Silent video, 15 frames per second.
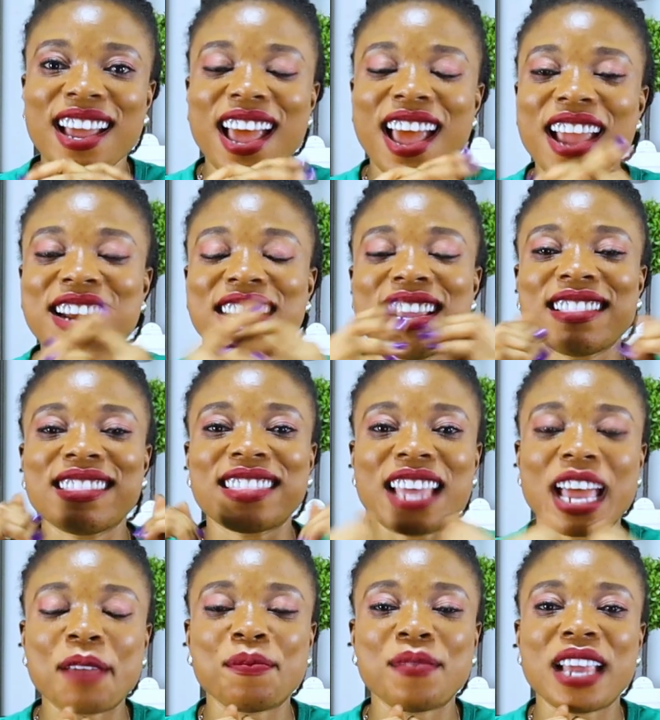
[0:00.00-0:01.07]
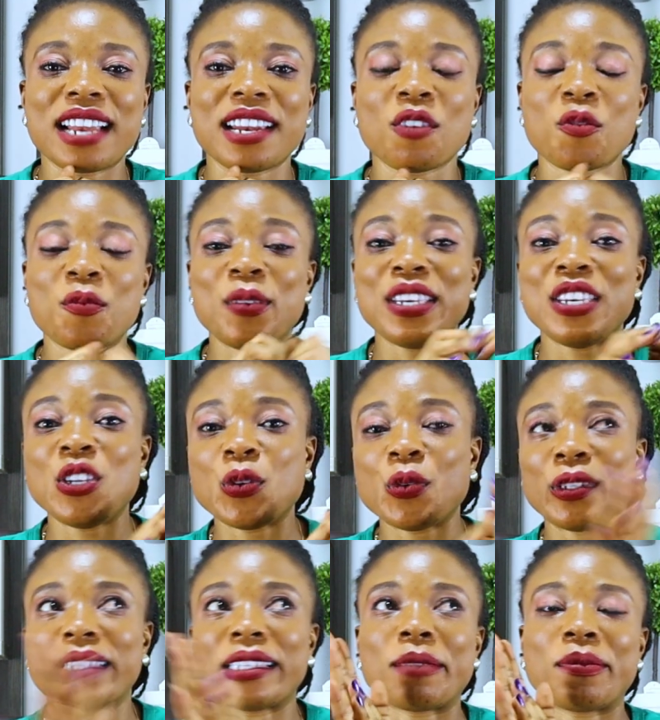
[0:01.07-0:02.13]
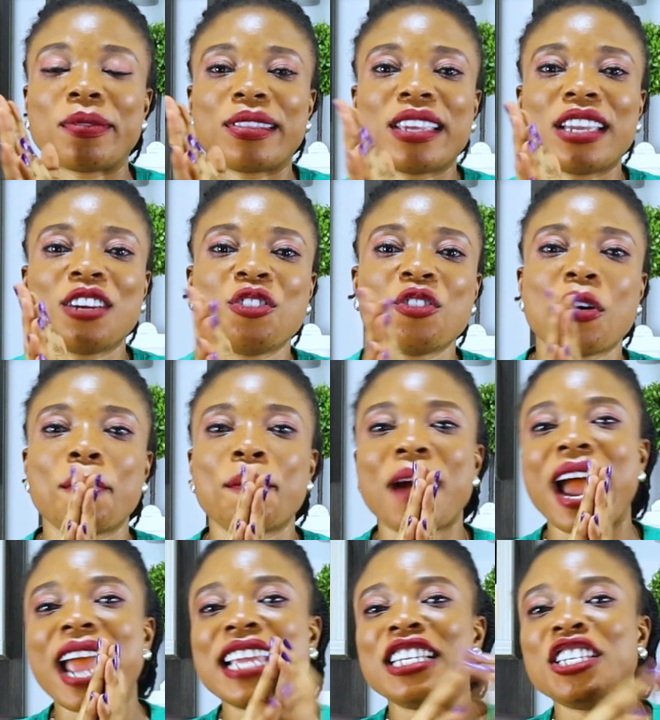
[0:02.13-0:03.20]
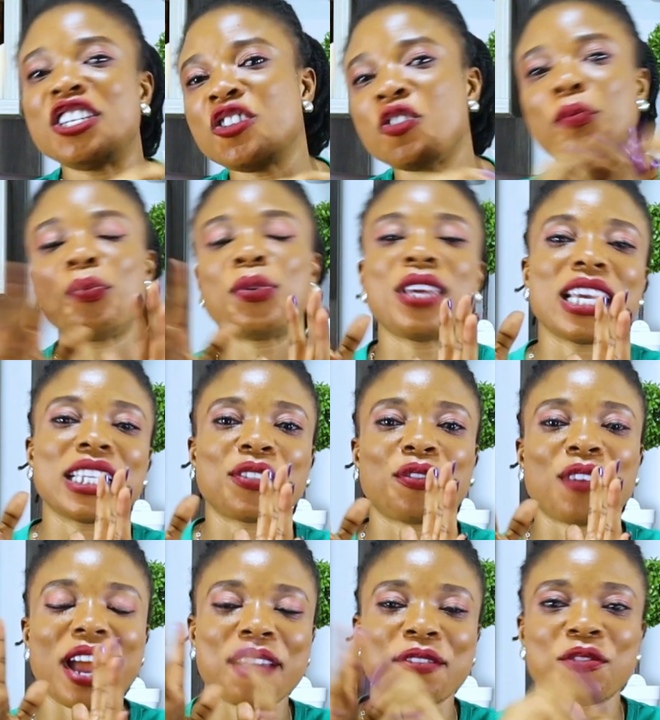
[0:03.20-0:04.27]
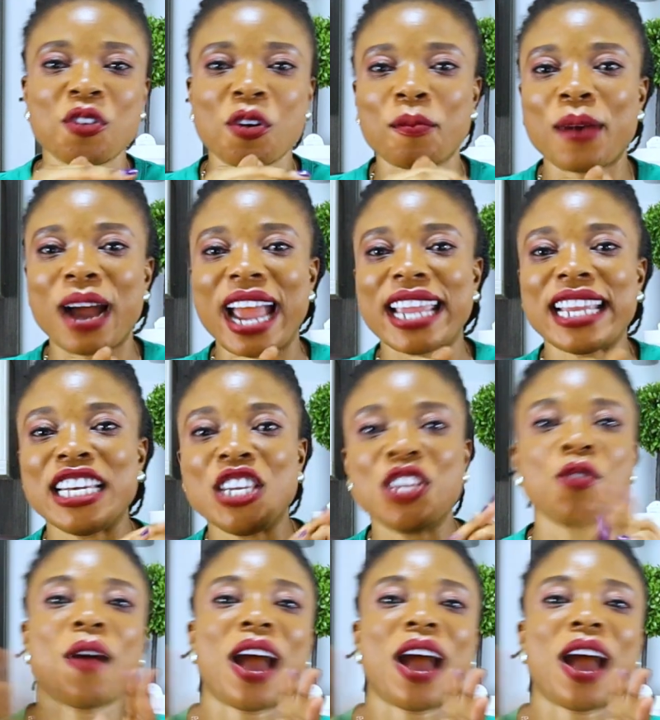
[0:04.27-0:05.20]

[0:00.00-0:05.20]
Anytime there will be new something, you're buying new PS5, you're buying new